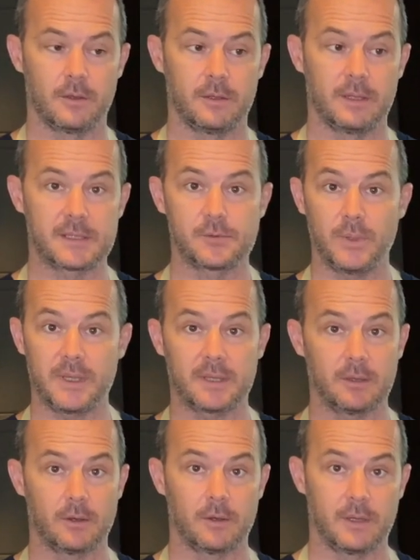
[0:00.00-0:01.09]
Next week,
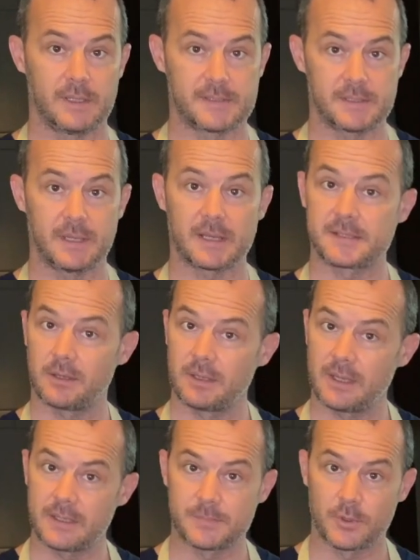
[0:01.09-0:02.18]
it's next
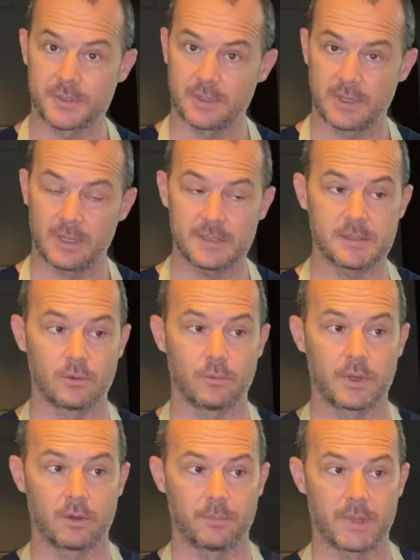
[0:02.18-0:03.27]
Sunday, it's Mother's Day, so
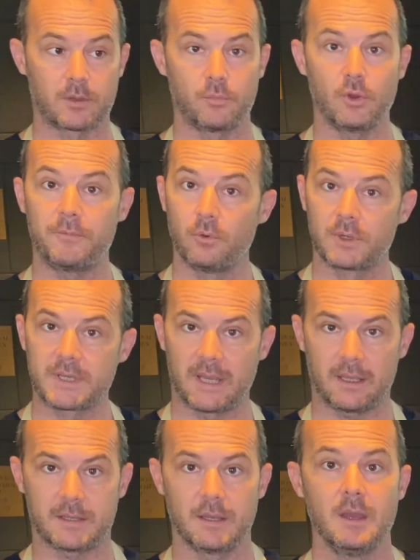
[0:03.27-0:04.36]
we're gonna make a beautiful
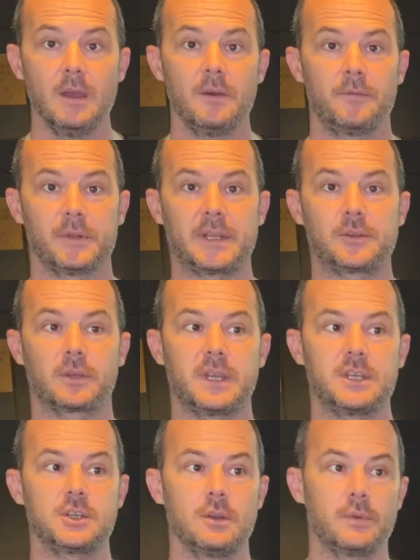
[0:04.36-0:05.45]
cake for that
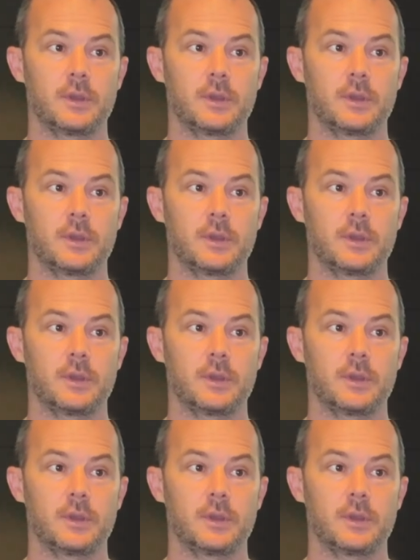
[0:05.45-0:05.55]
occasion.